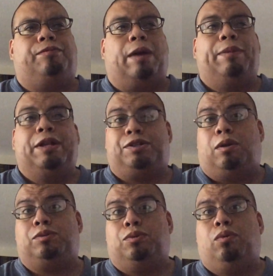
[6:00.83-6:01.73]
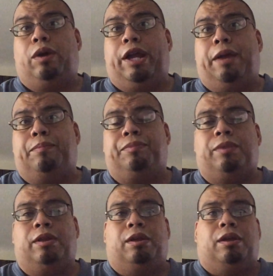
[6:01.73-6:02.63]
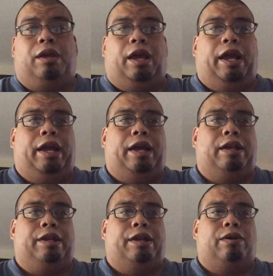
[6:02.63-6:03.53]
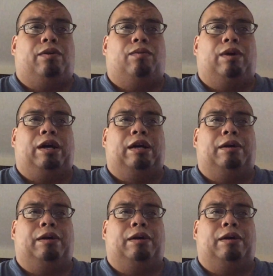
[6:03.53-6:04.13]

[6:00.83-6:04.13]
coming to terms with who I am. And, you know,